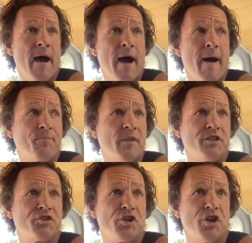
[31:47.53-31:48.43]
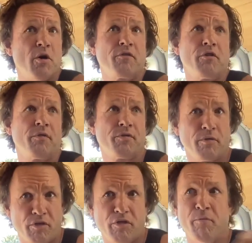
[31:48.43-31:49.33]
Um, and so, you know, I've got
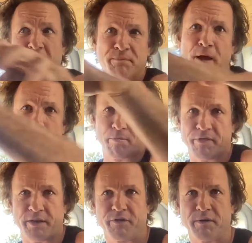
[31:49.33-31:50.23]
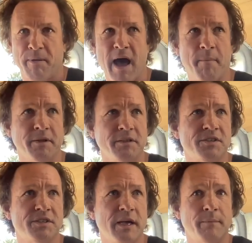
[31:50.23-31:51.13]
the best people in the different departments.